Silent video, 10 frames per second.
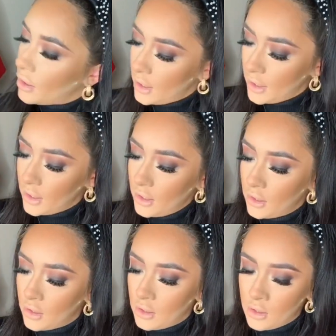here
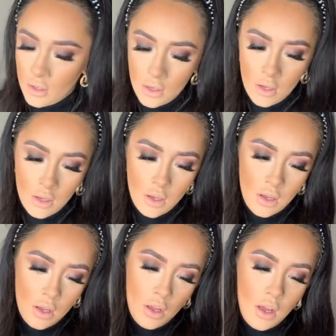
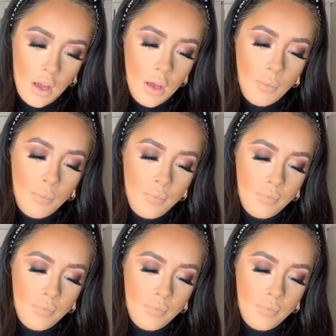um,